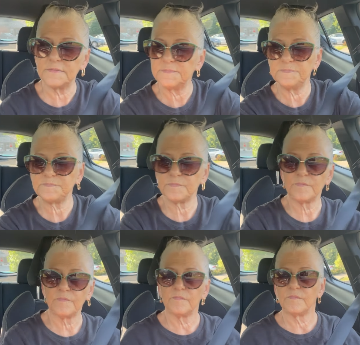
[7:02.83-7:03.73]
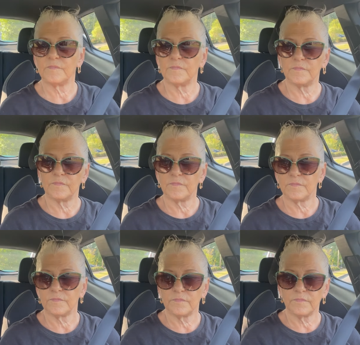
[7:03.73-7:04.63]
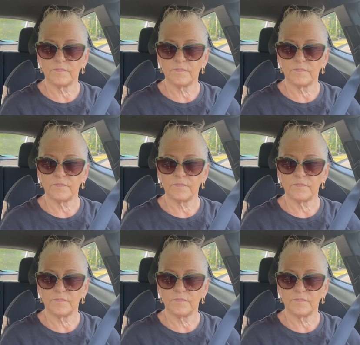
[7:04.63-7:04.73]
(no one is talking)